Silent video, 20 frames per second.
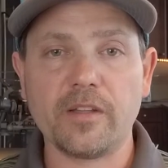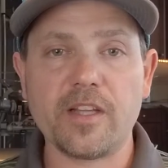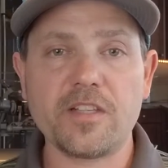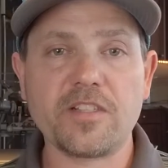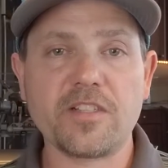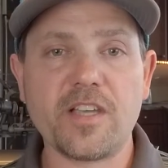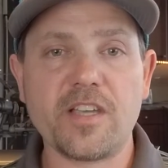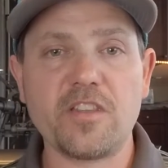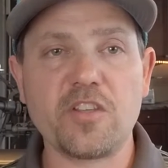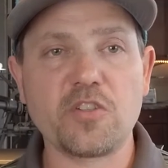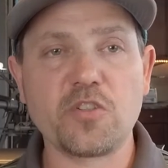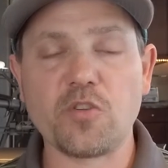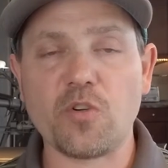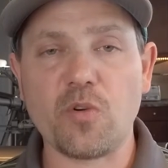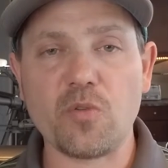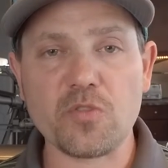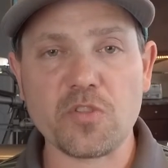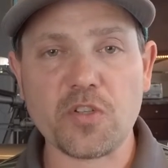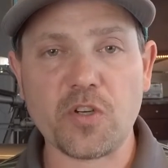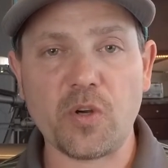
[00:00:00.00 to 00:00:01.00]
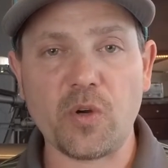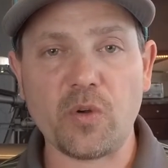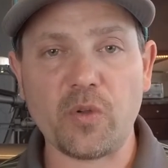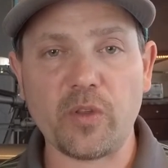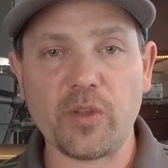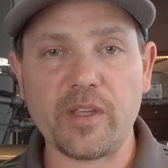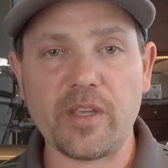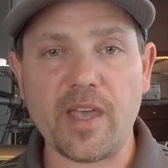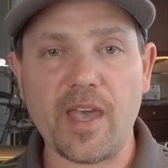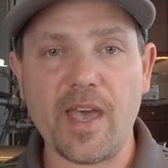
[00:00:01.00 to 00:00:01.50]
let's say the drone's
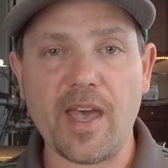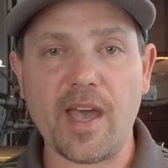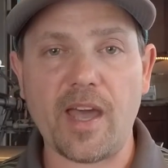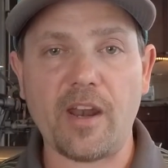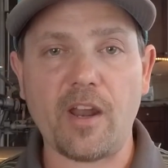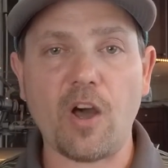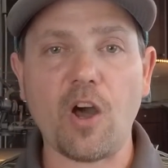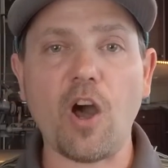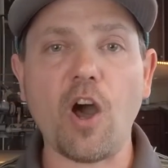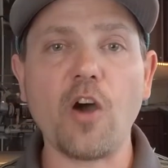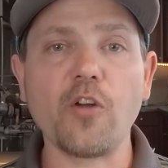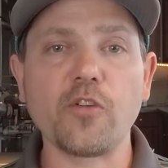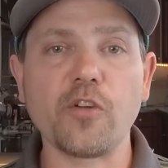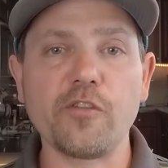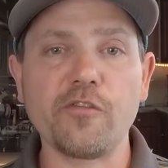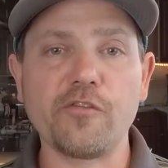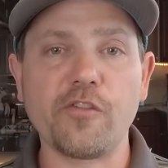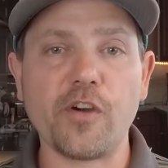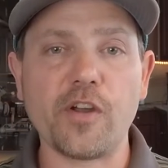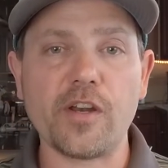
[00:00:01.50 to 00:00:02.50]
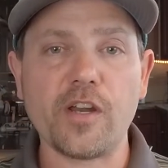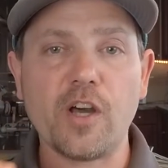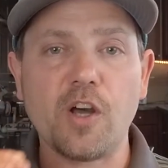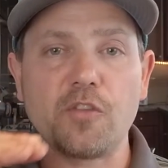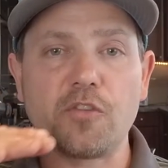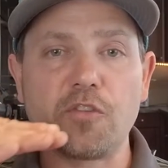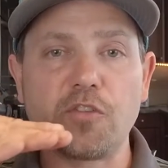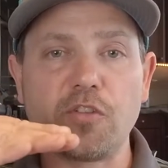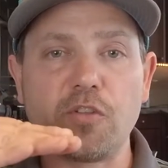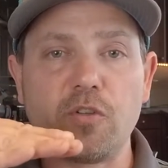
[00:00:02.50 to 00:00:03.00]
currently at 100 foot in
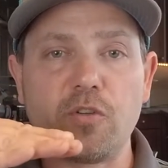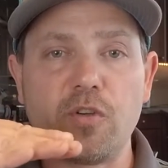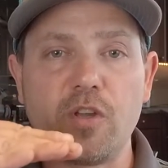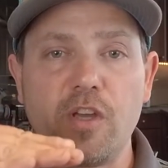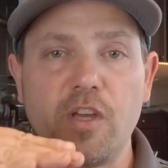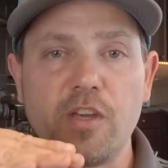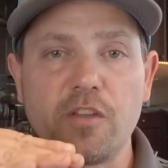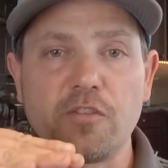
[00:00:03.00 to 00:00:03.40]
altitude.